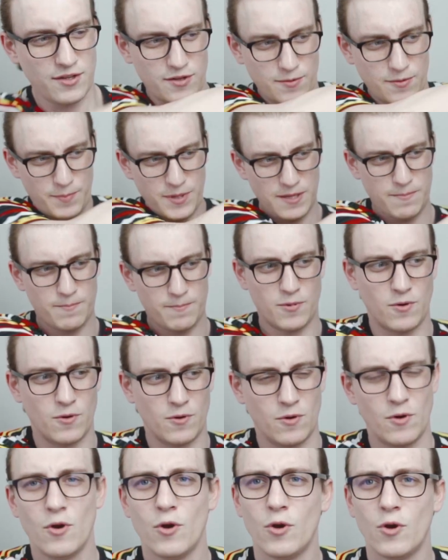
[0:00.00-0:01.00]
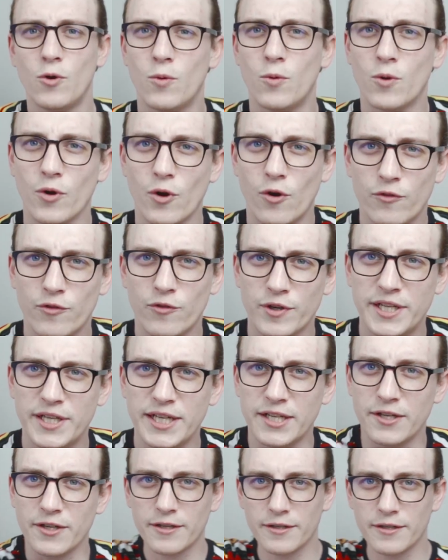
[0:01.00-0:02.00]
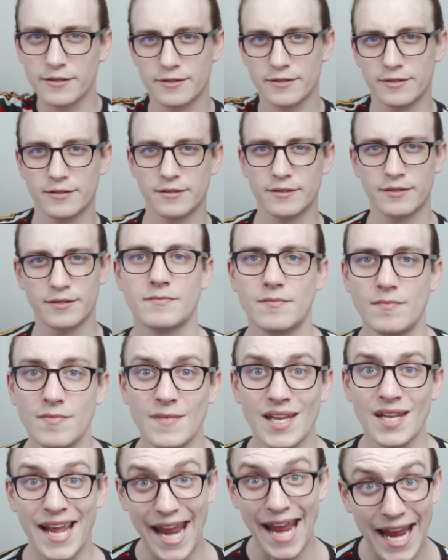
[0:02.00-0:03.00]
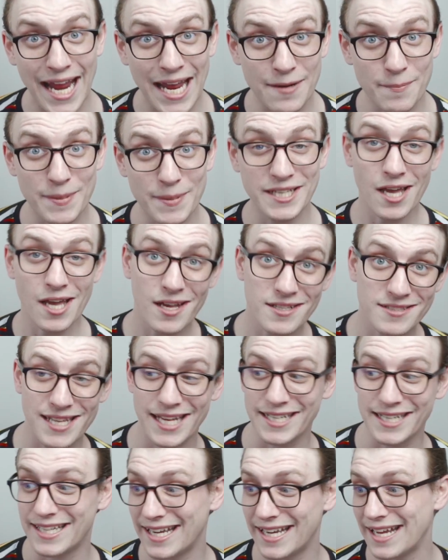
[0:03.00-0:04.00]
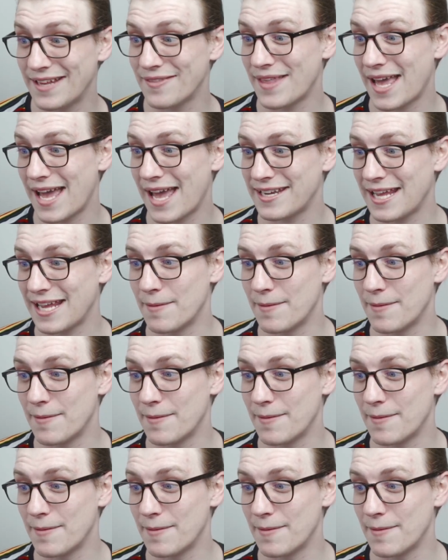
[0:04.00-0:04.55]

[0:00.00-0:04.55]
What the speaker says: the people who were over here. And because they didn't, that